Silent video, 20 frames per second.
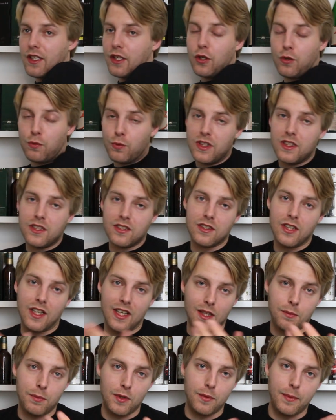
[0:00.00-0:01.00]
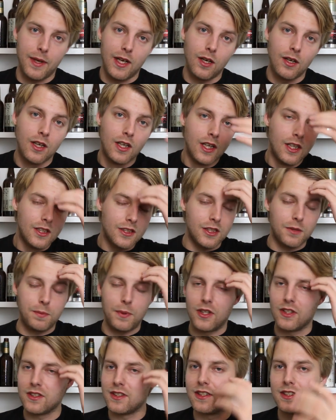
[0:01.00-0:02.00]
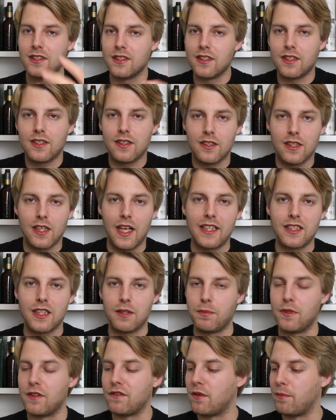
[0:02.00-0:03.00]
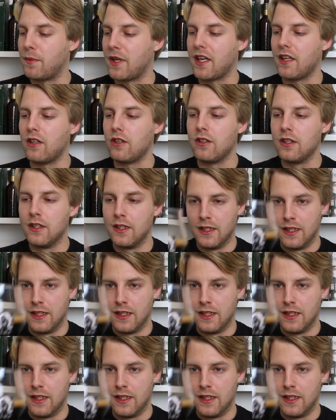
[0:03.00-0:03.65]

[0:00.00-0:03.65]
of the good reasons to get the beer mail, just because this is a classic beer from Mikkeller.